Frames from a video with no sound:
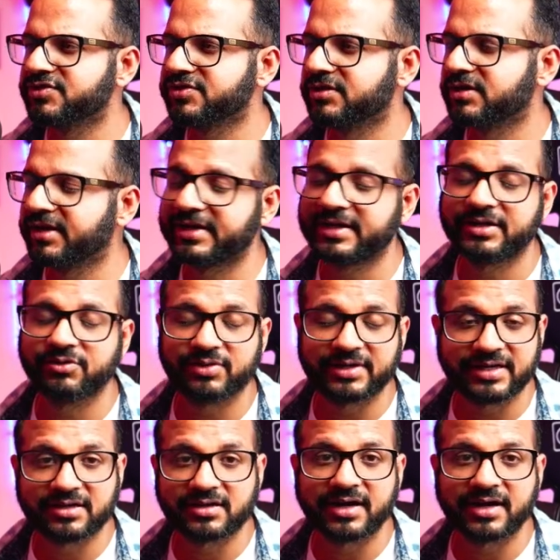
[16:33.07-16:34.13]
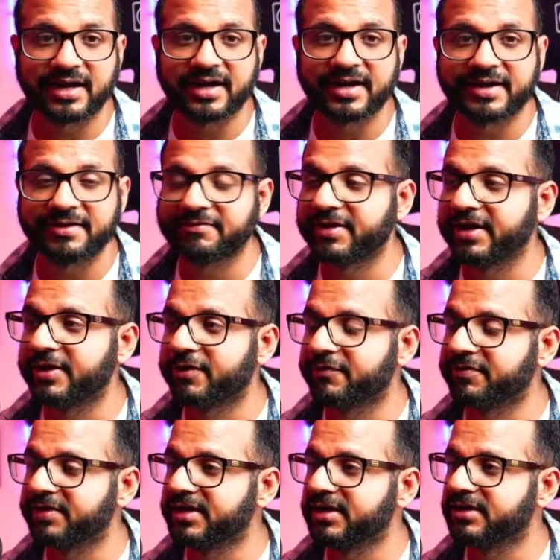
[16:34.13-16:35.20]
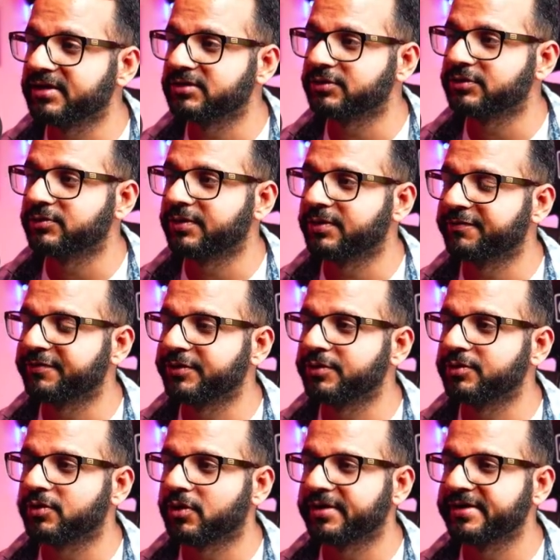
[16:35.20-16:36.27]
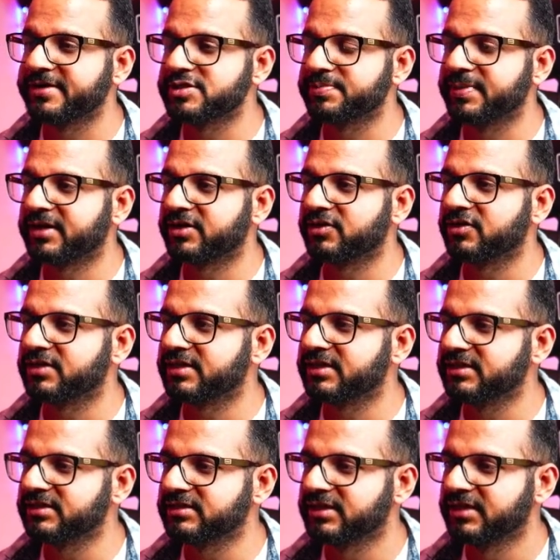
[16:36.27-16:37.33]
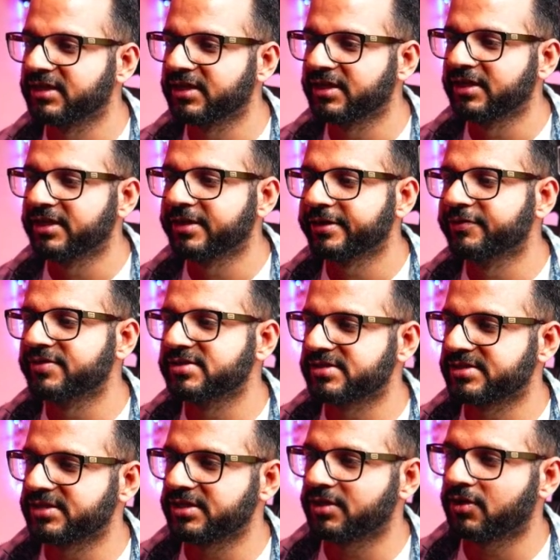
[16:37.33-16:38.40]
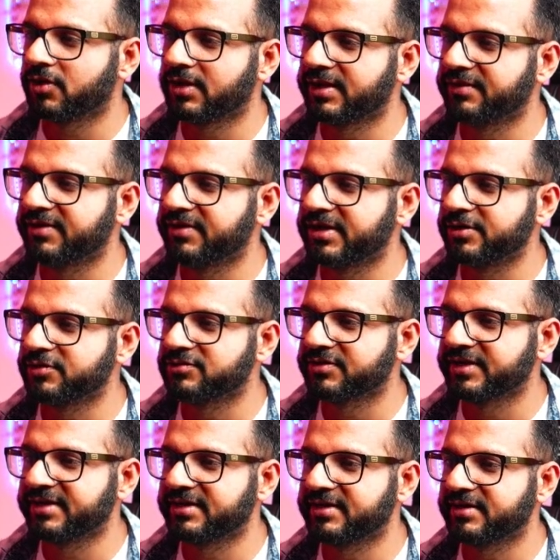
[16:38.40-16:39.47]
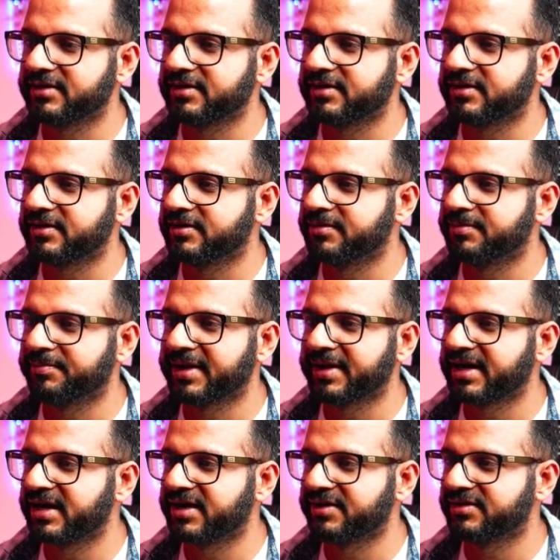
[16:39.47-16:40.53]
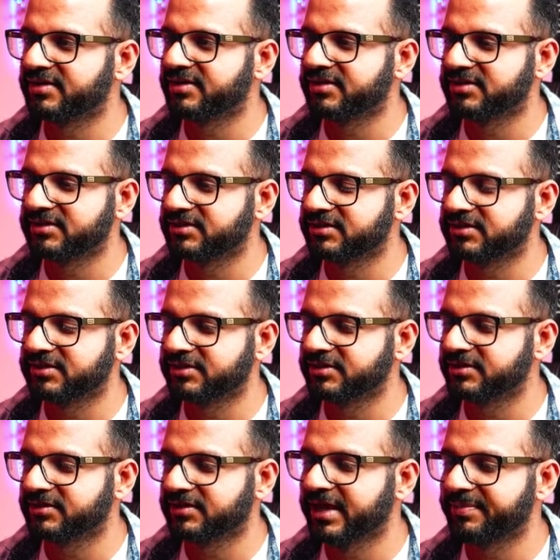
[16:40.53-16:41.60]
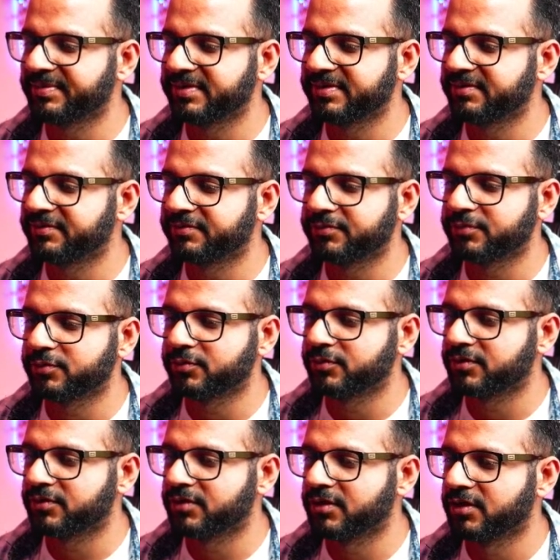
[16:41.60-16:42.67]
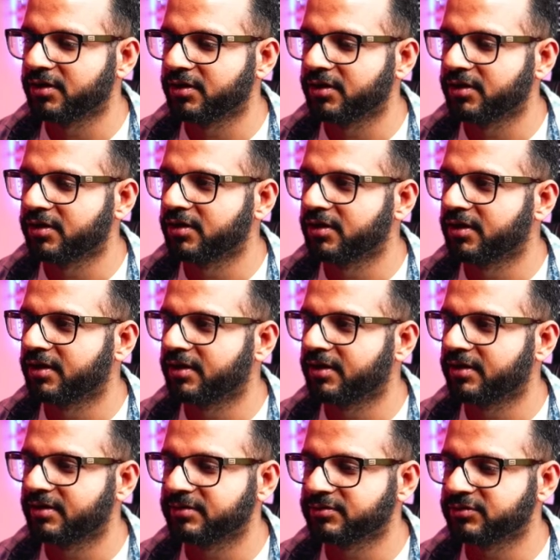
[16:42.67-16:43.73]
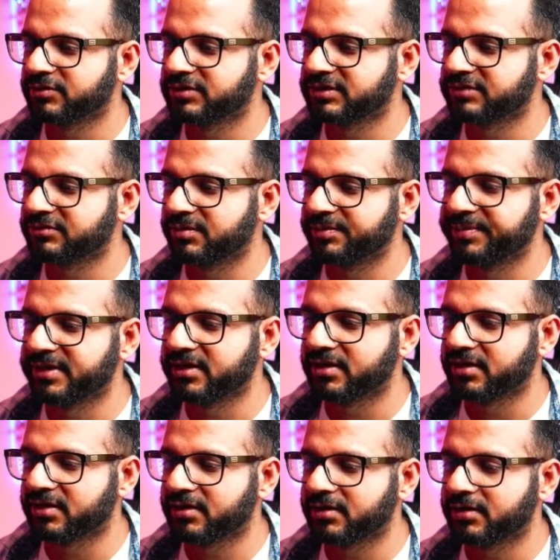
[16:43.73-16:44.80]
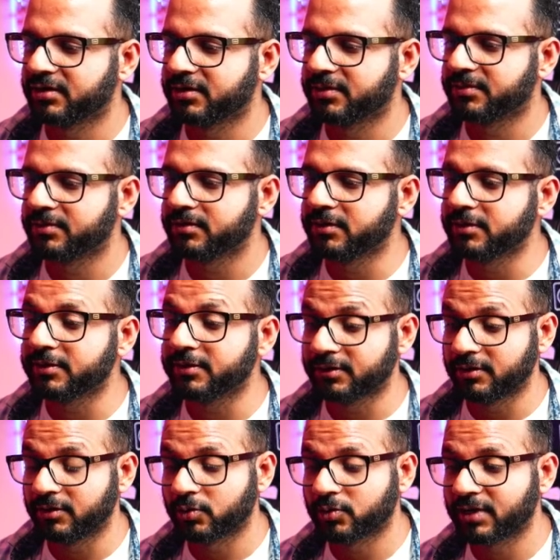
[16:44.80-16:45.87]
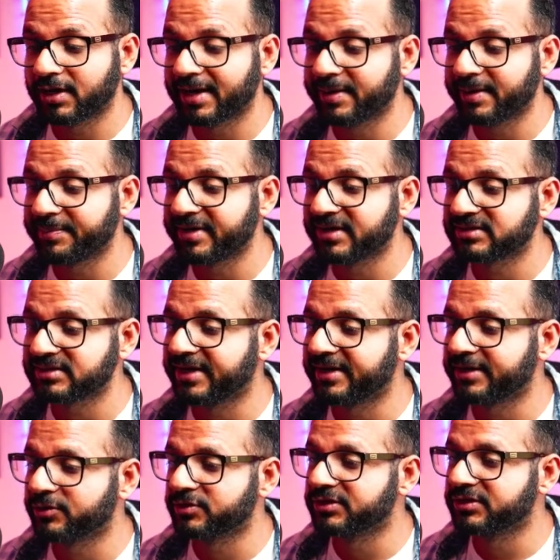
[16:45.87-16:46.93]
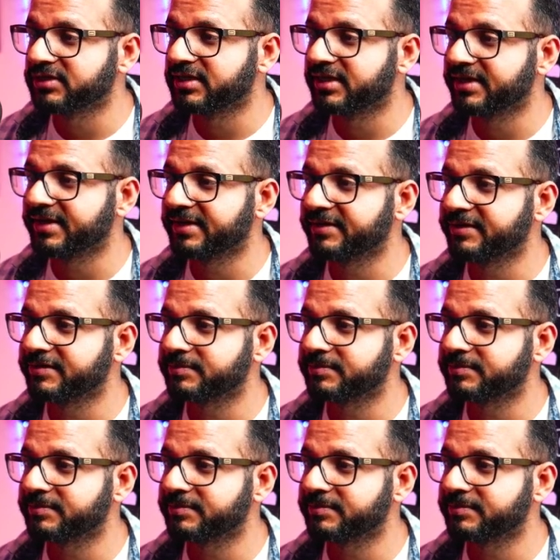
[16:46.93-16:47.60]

any unique identifier of it. So if you do Docker inspect on this, you will see all the values, right? MAC address, IPv4. So this will be our local IP assigned to this container.